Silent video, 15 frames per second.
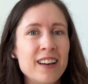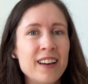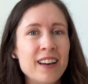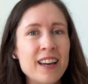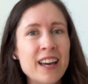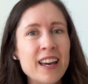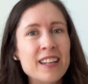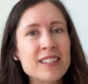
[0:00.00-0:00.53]

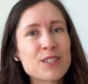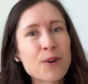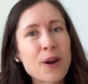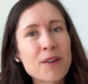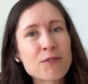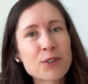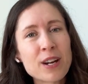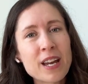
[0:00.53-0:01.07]
And so
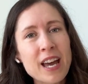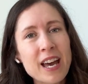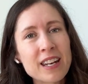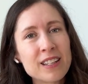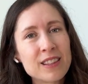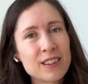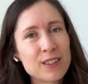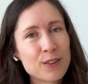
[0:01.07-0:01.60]
after I
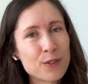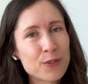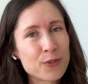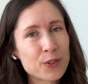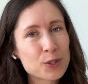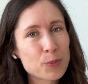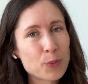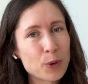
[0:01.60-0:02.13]
added the
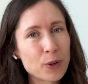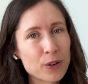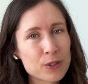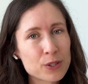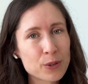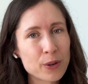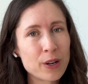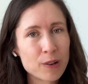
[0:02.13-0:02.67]
first border,
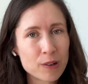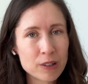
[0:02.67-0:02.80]
so I